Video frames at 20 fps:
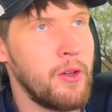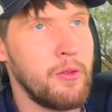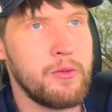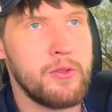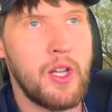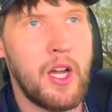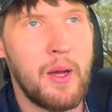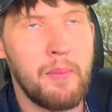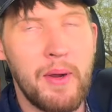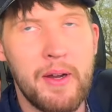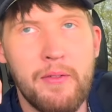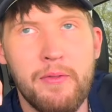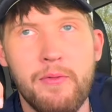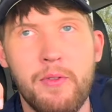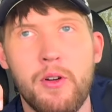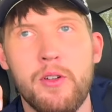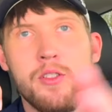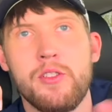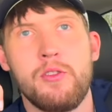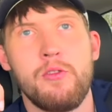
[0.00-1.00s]
taught my
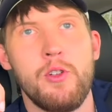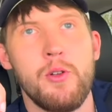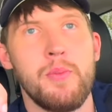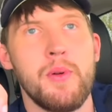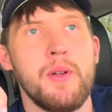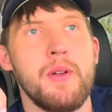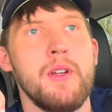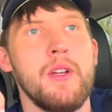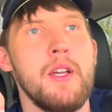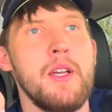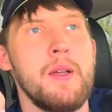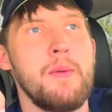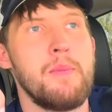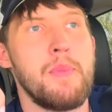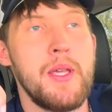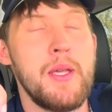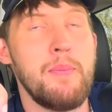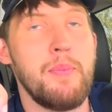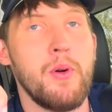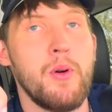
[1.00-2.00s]
first group of
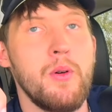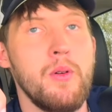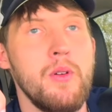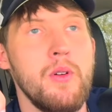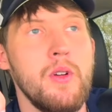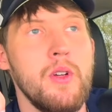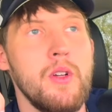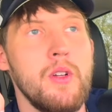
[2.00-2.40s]
people